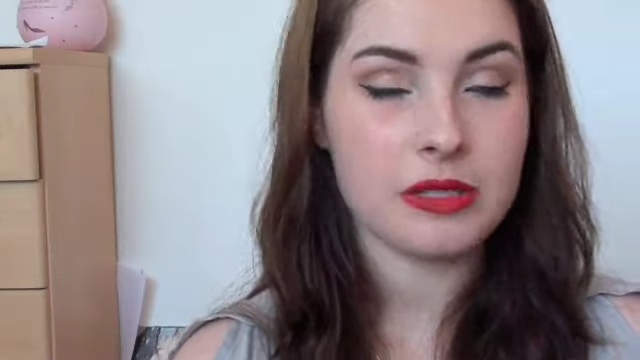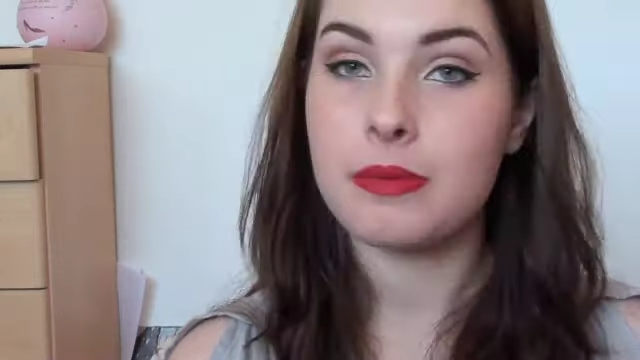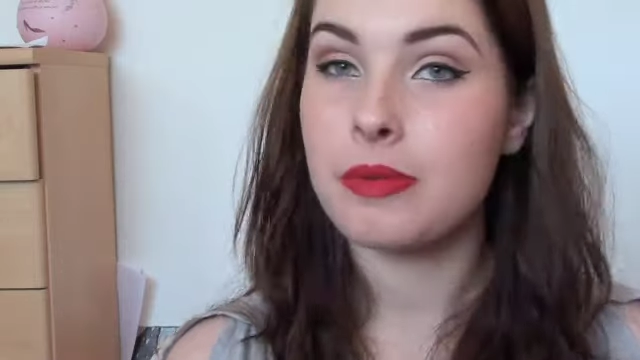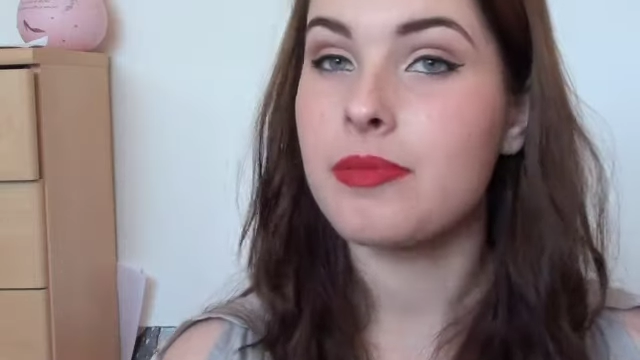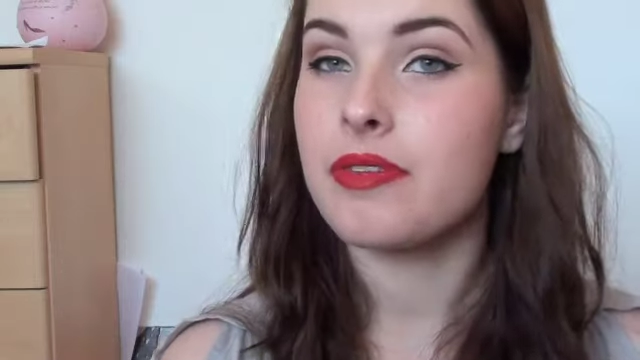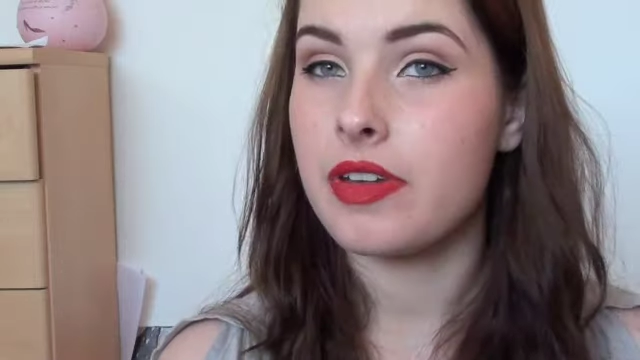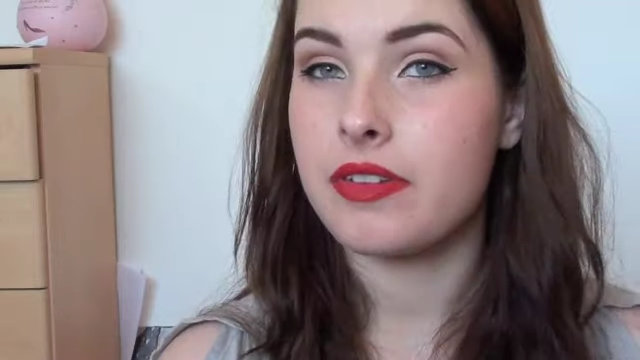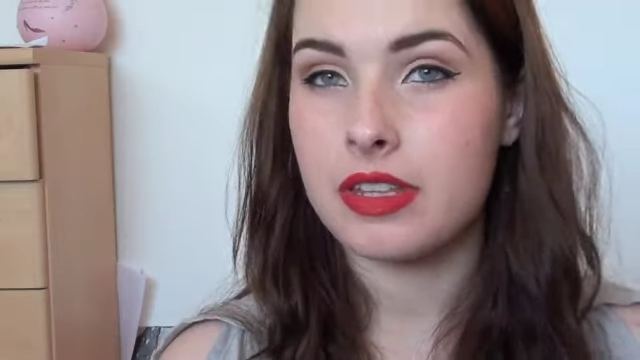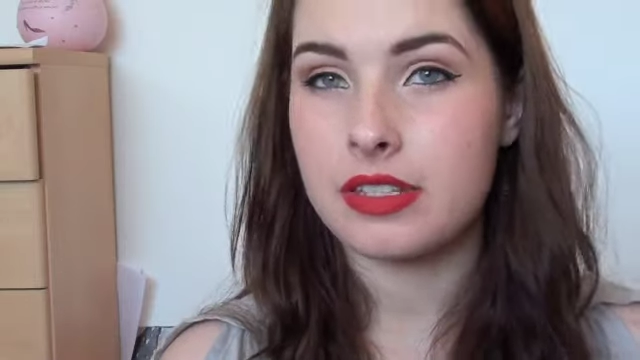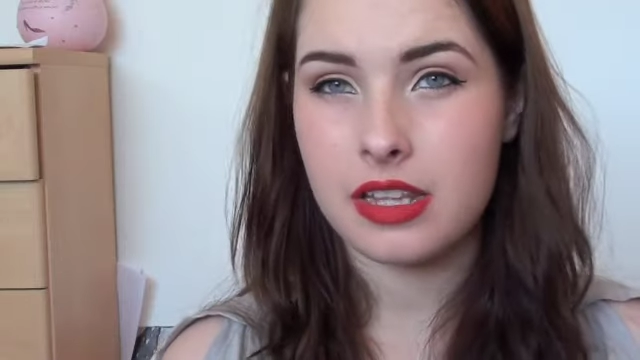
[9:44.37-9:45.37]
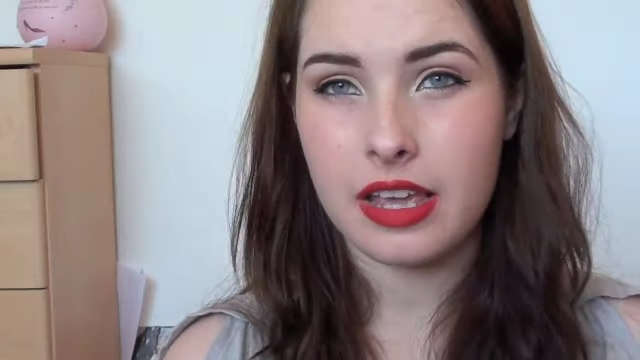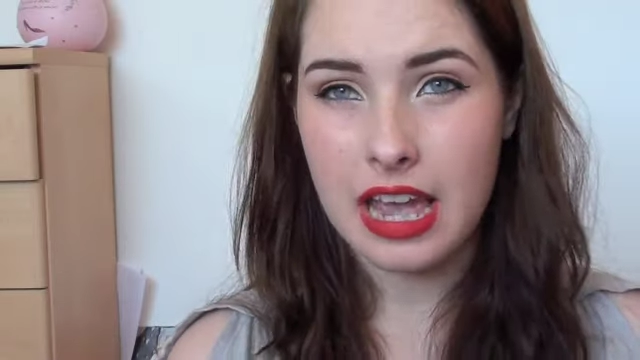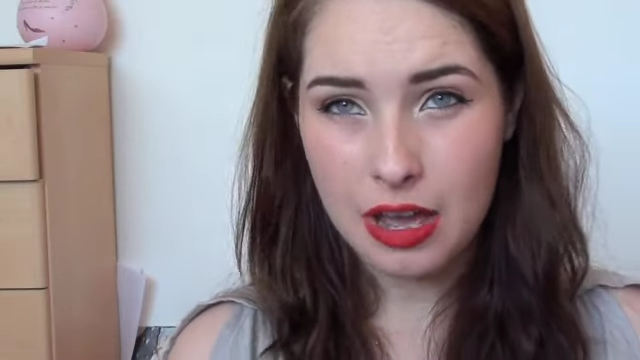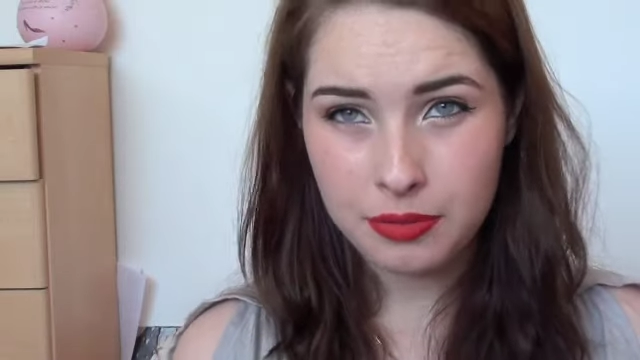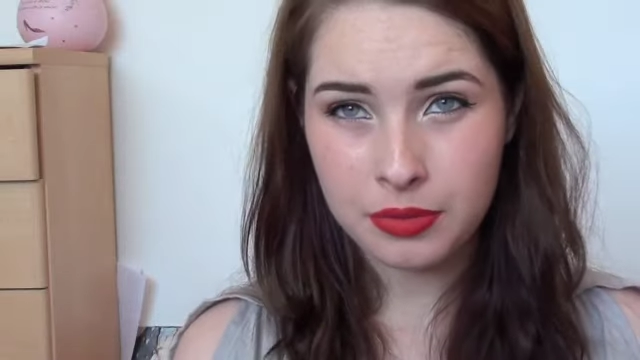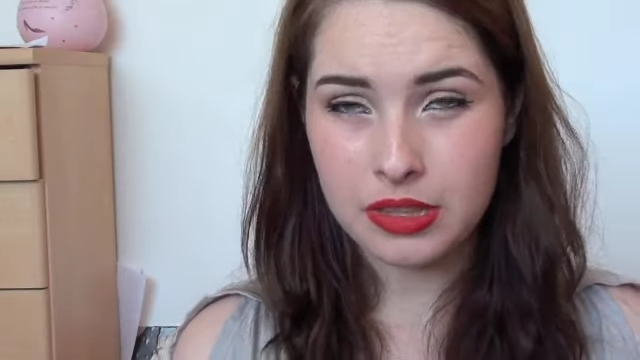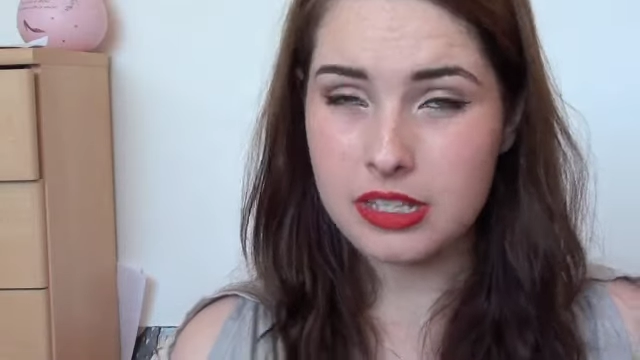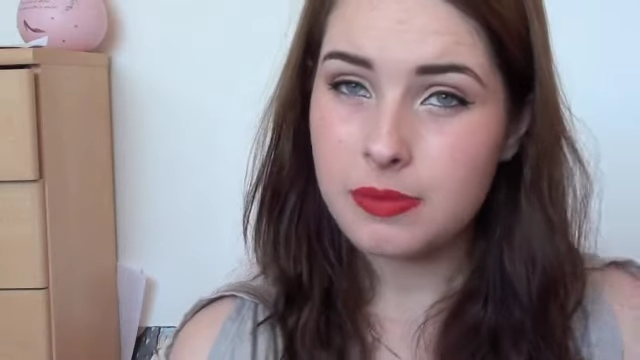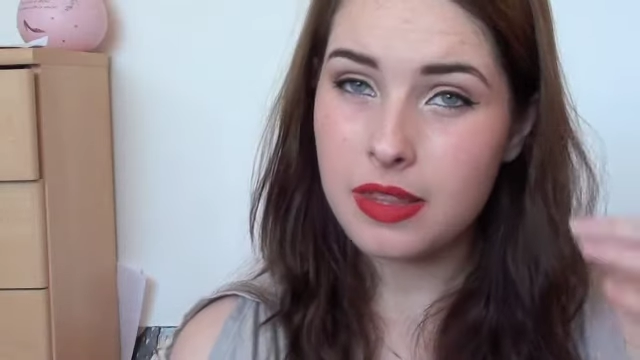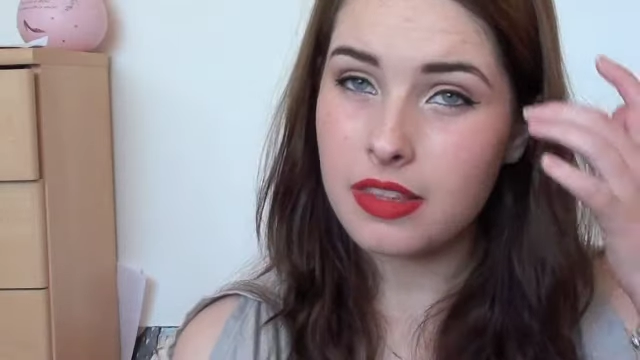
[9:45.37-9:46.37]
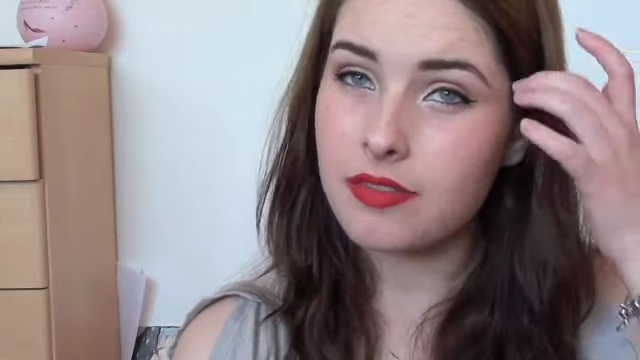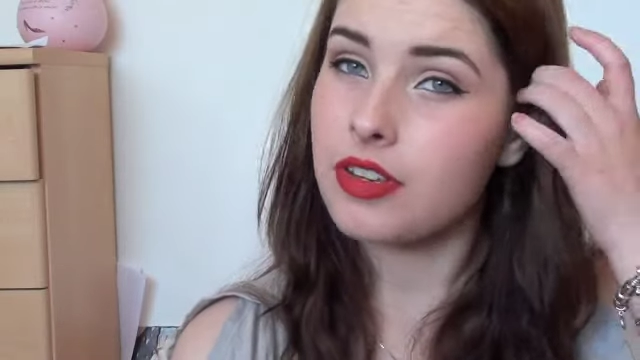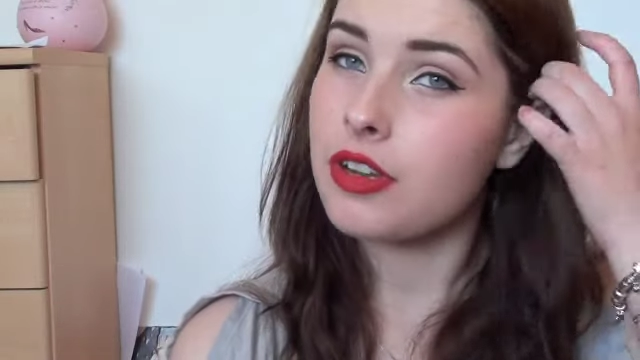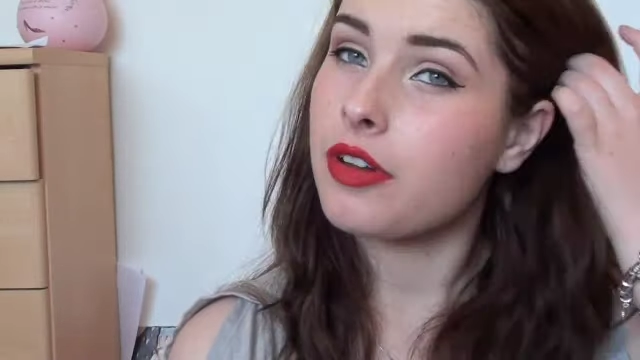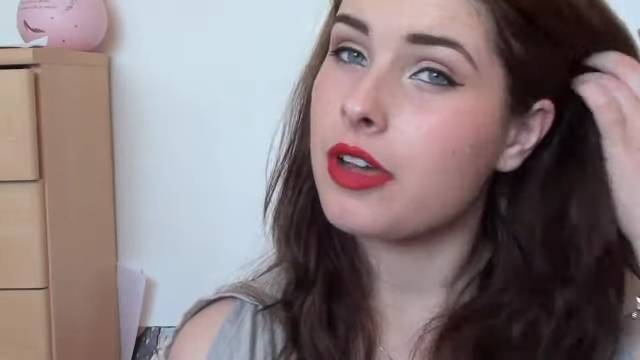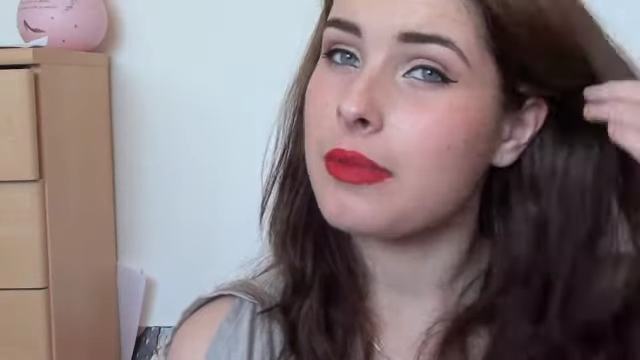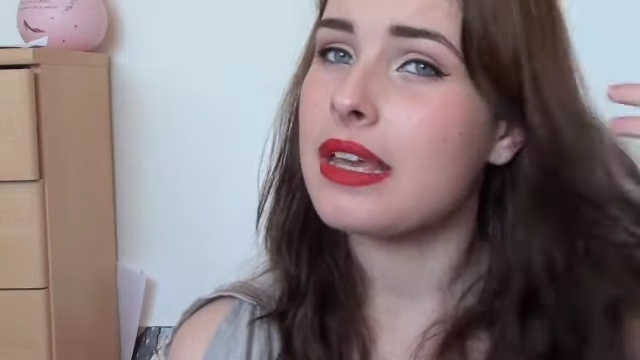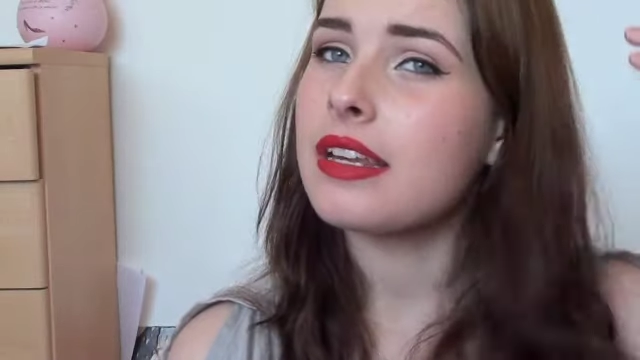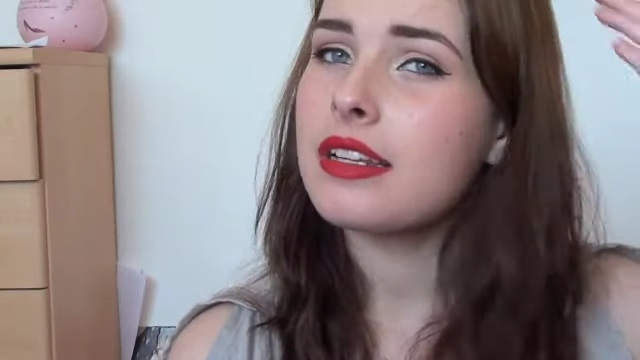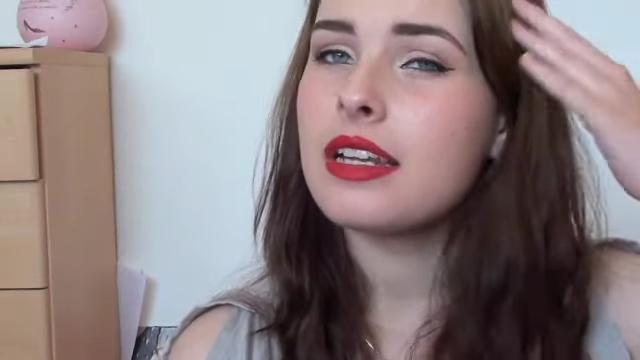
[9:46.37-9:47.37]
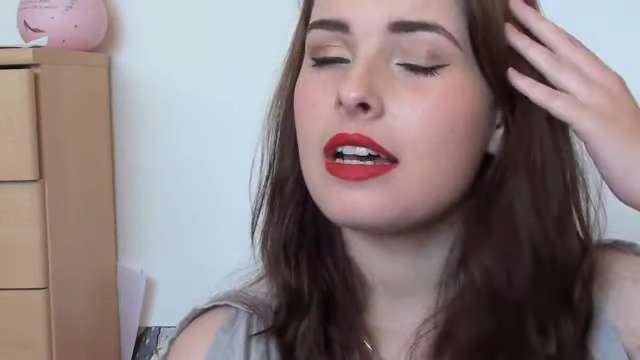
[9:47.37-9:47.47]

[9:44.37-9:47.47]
it's been one of my favourite things that I have worn this month, if you know what I mean.